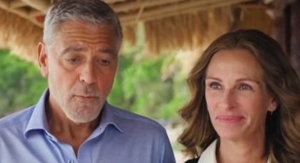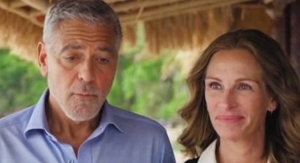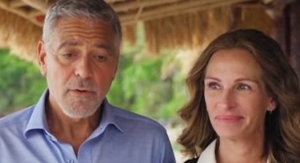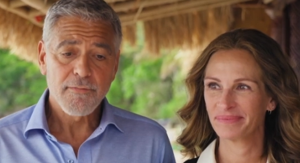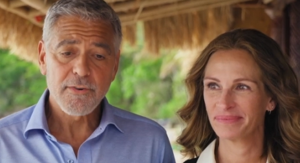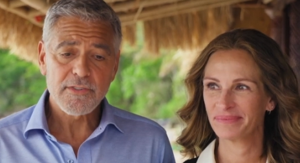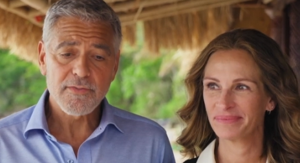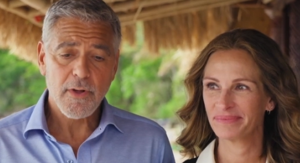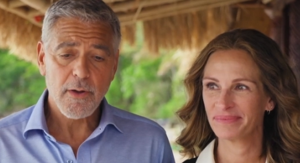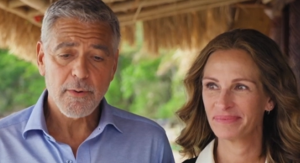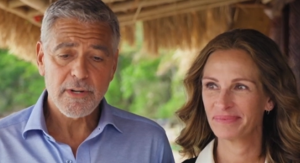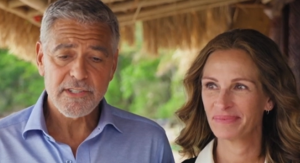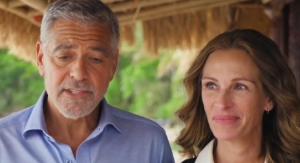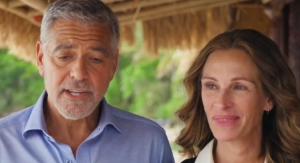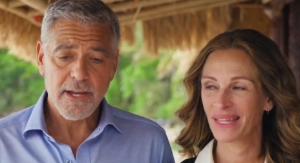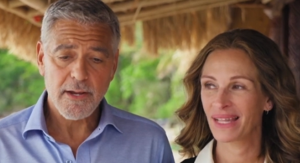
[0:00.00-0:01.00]
Speaker 1: Well, first of all, I
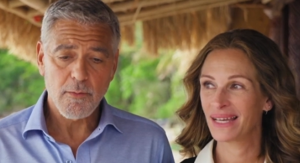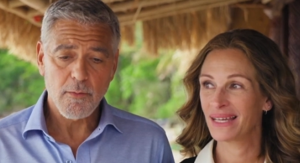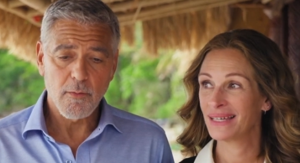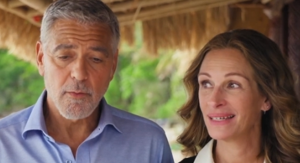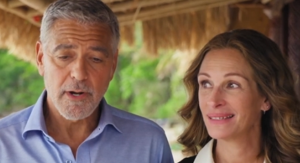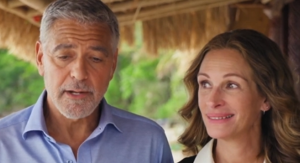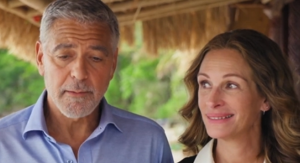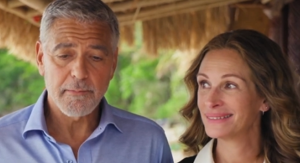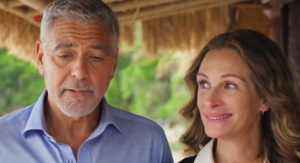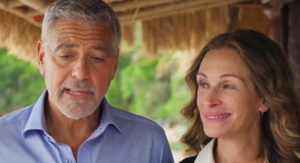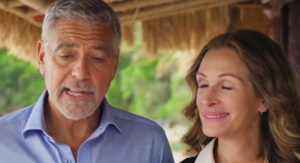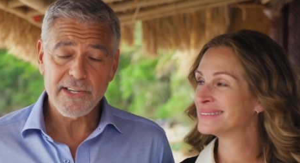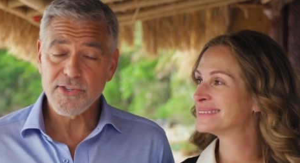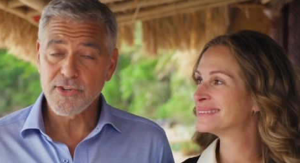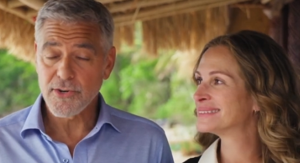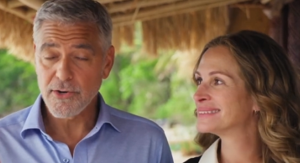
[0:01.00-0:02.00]
want to say what a
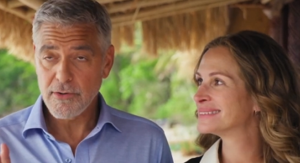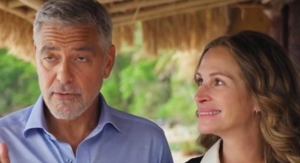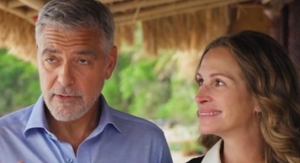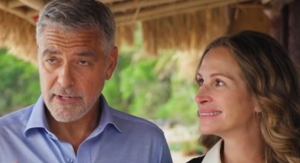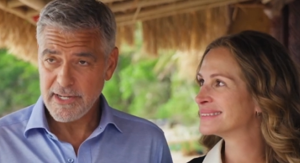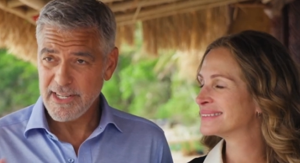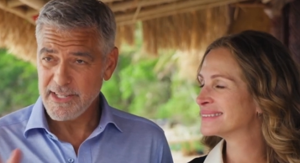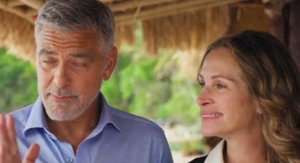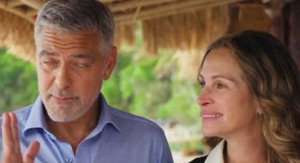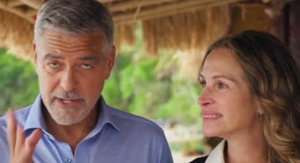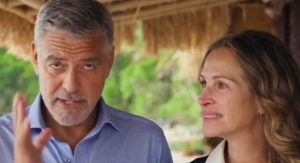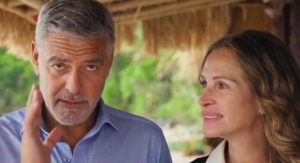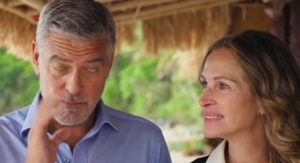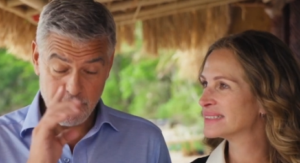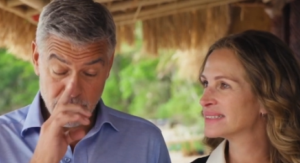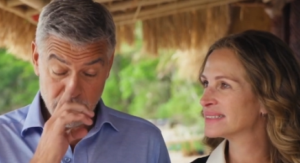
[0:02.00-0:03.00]
pleasure it has
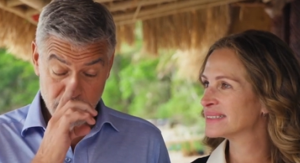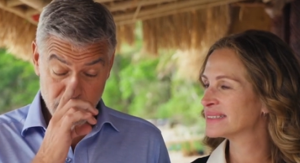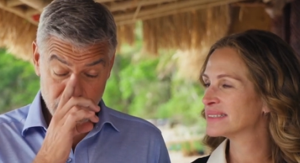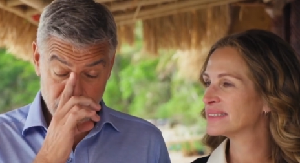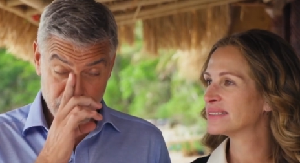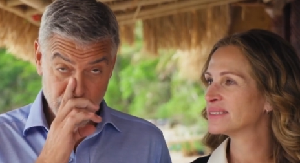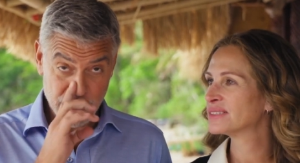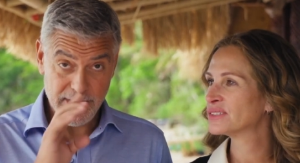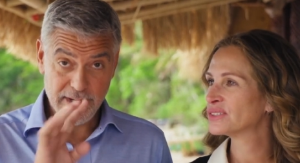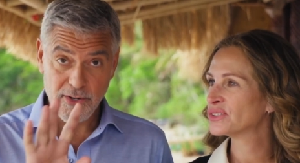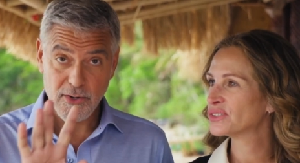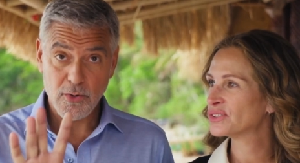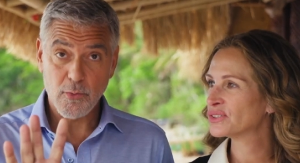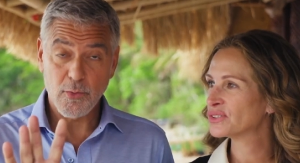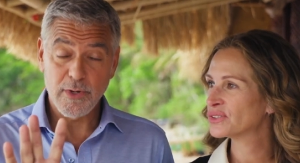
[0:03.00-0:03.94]
been shooting here in